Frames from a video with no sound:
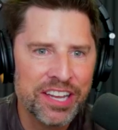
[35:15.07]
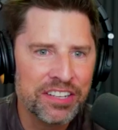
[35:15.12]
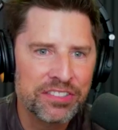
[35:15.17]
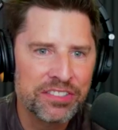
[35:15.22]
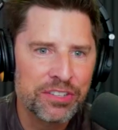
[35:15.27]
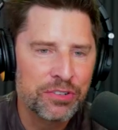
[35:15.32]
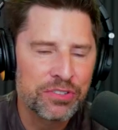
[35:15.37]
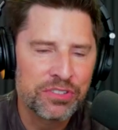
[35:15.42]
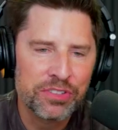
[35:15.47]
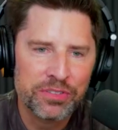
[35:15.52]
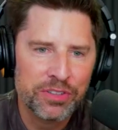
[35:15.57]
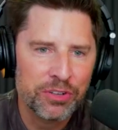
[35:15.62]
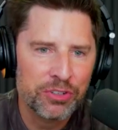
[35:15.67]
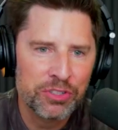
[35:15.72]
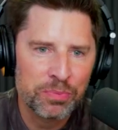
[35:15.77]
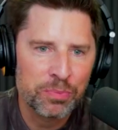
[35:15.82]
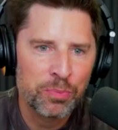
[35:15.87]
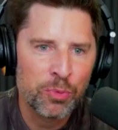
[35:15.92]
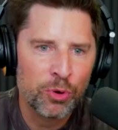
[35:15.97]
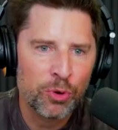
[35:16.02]
there's, there's
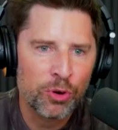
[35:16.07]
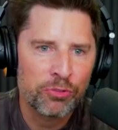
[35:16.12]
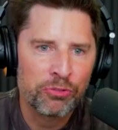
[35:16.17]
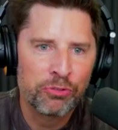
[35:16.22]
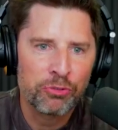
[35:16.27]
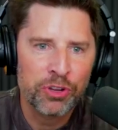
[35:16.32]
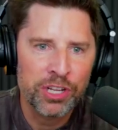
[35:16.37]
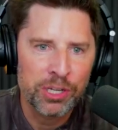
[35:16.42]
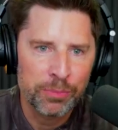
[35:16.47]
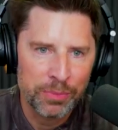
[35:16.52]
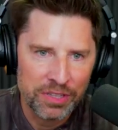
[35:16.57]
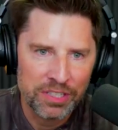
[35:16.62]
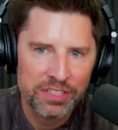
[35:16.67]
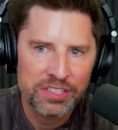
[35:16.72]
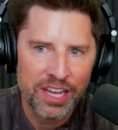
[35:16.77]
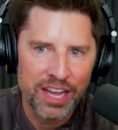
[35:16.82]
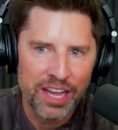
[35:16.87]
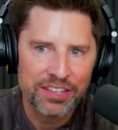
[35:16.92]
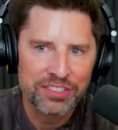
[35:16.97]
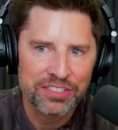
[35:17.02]
more freedom in the
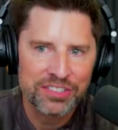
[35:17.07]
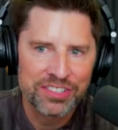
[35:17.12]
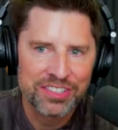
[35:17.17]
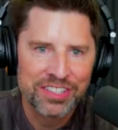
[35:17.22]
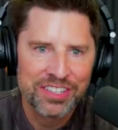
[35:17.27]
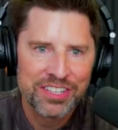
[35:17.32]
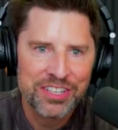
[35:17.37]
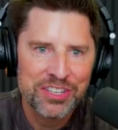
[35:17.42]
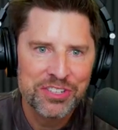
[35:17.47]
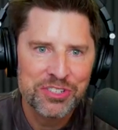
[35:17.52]
text. Yeah. But so